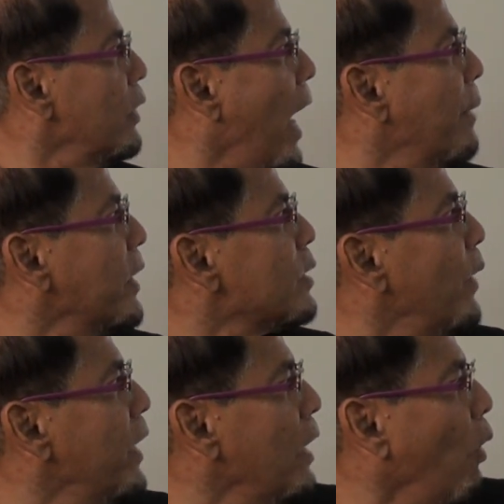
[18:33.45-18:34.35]
I'm
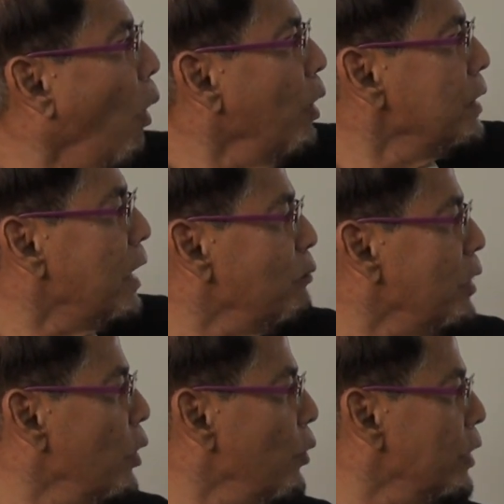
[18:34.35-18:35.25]
explaining, all this that
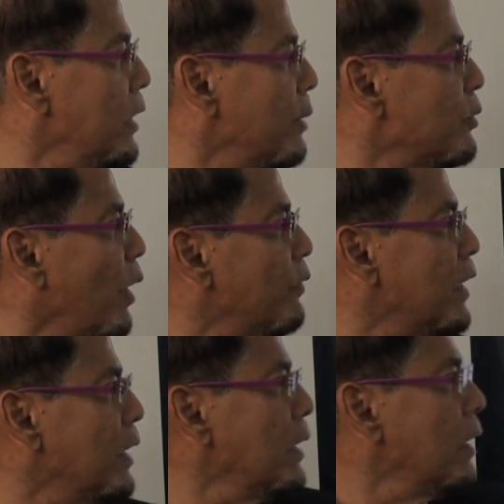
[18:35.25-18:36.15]
we know in terms of
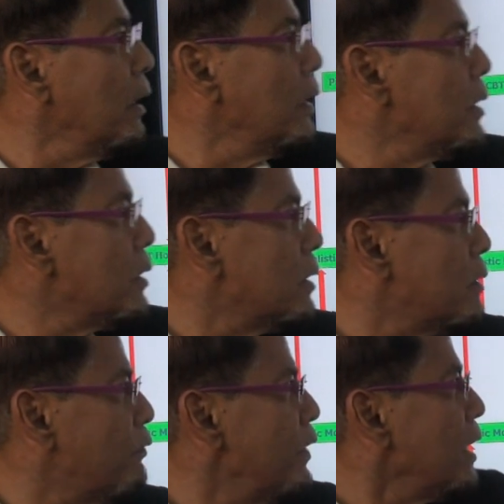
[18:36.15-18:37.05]
the
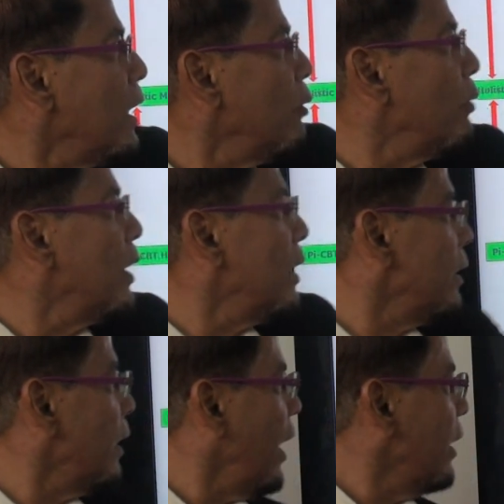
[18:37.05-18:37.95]
physical world,